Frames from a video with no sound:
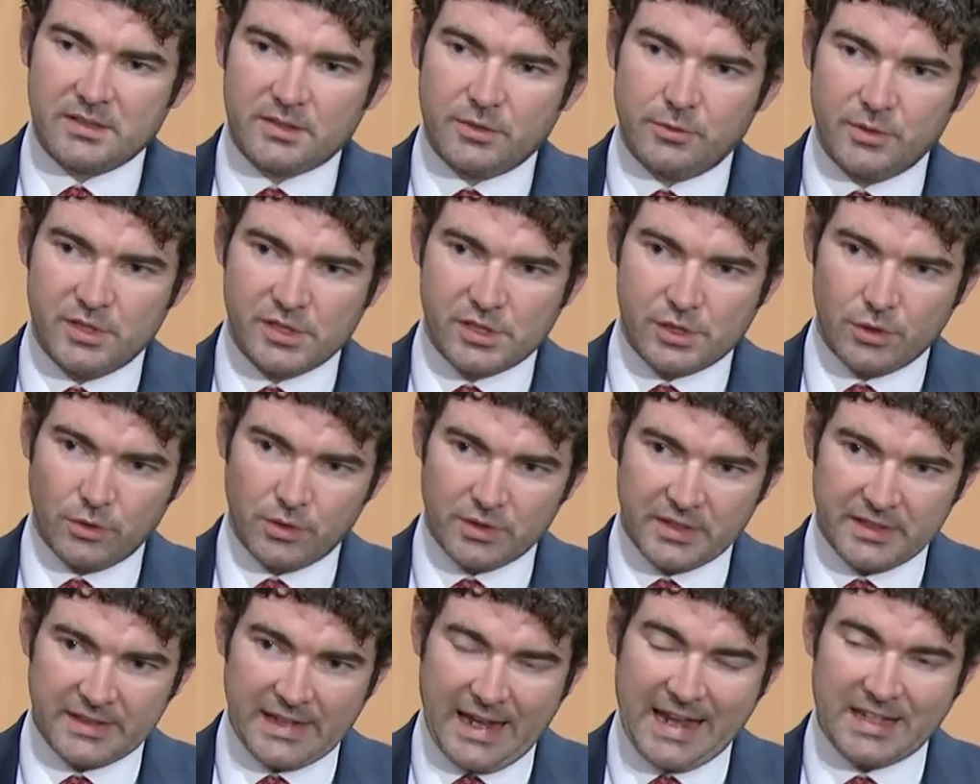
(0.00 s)
to ensure
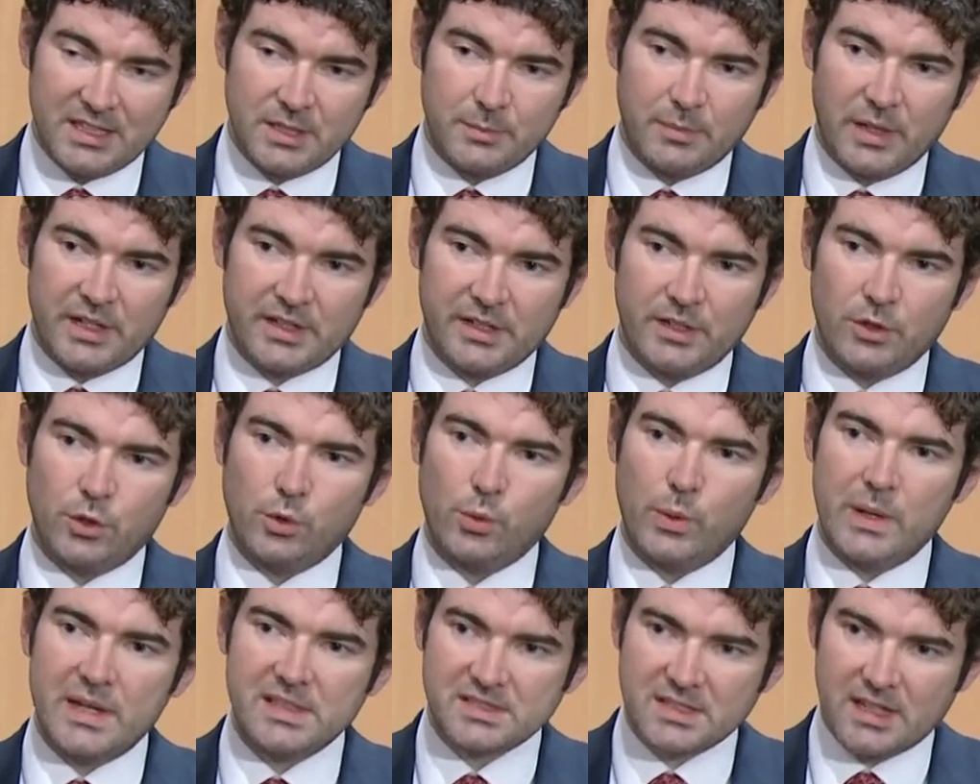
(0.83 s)
that anybody
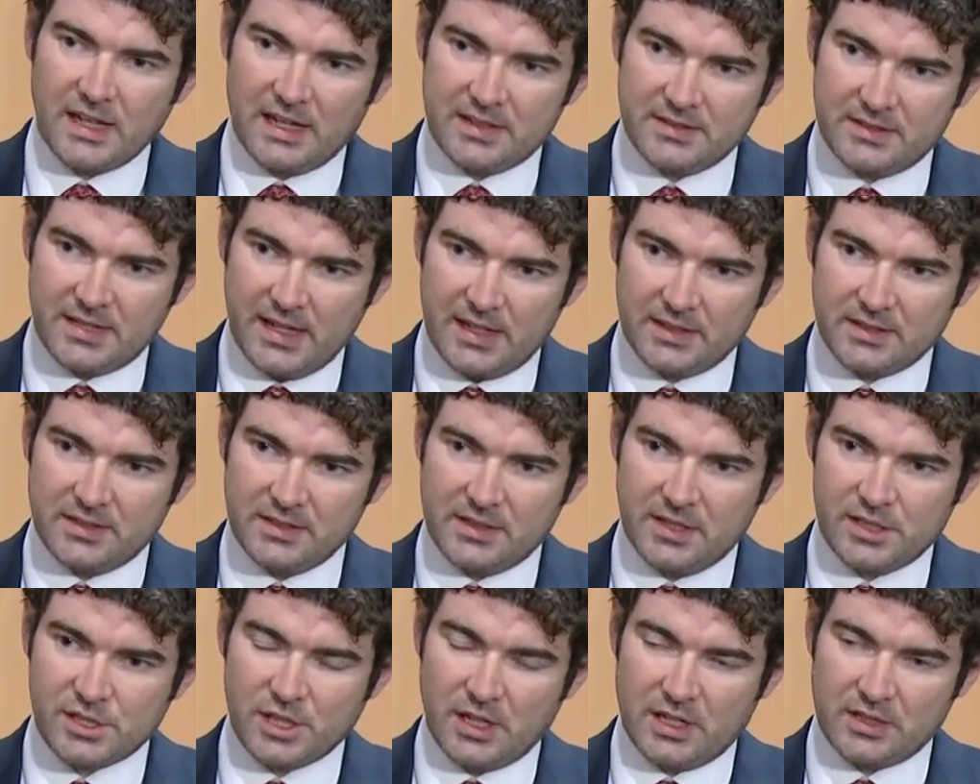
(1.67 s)
who is
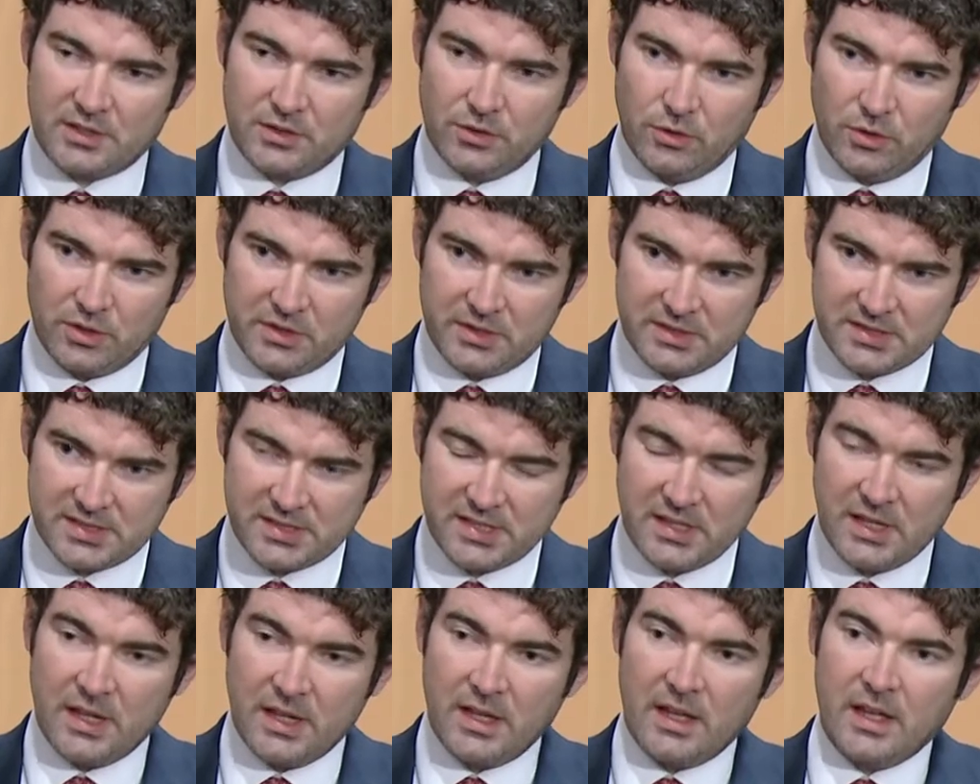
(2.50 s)
contacted at short
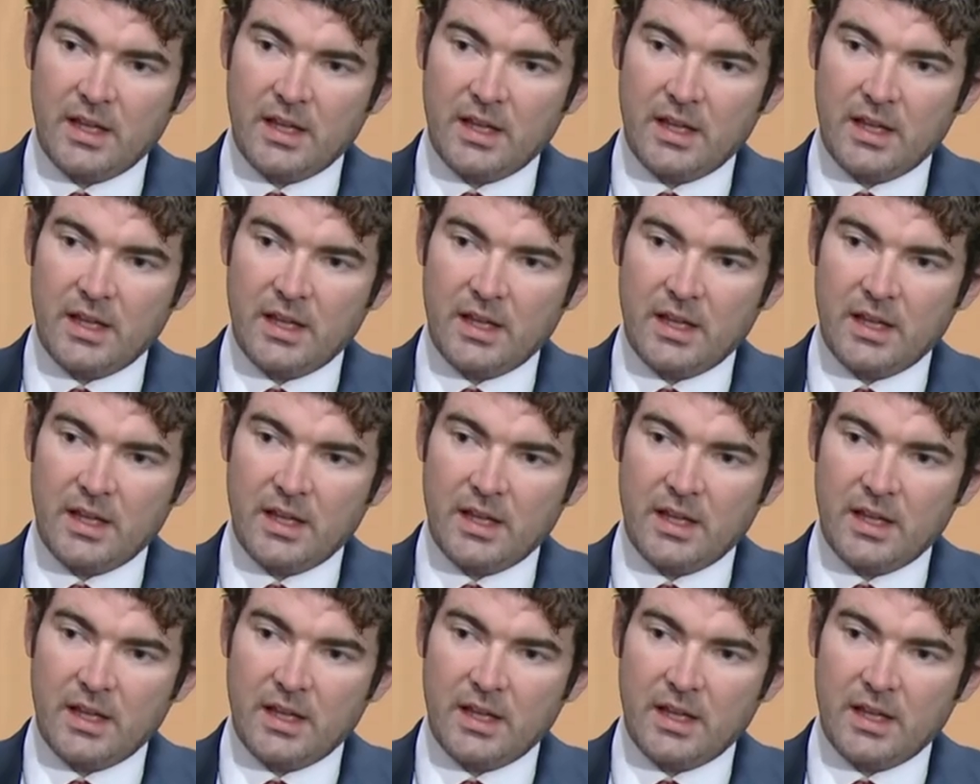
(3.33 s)
notice